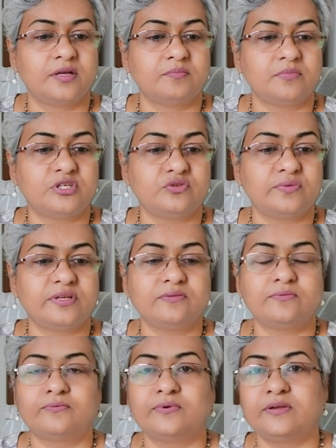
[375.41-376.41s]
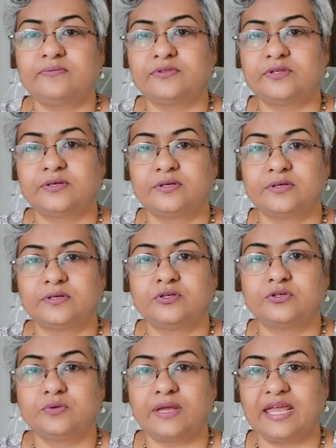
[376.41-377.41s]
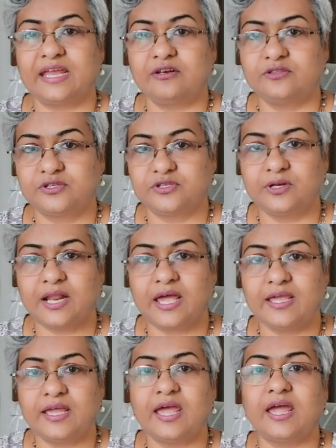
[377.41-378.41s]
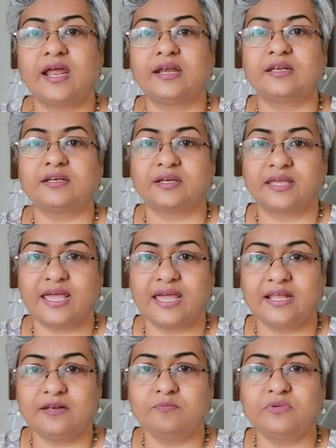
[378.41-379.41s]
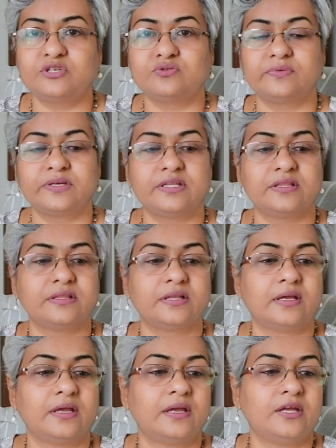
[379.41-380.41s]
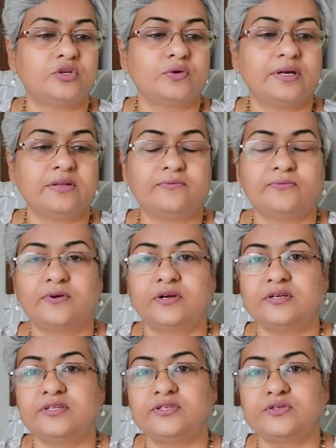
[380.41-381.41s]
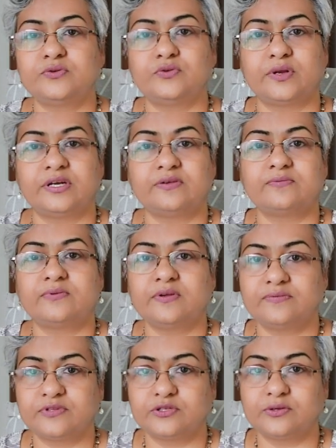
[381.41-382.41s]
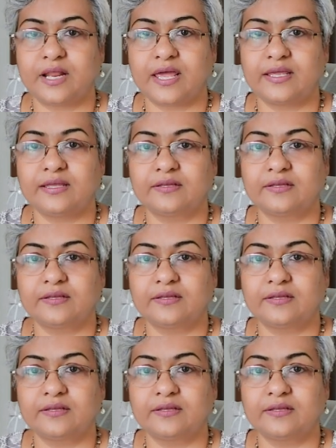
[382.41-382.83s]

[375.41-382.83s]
between 5th to 8th July and again between 21st to 25th July.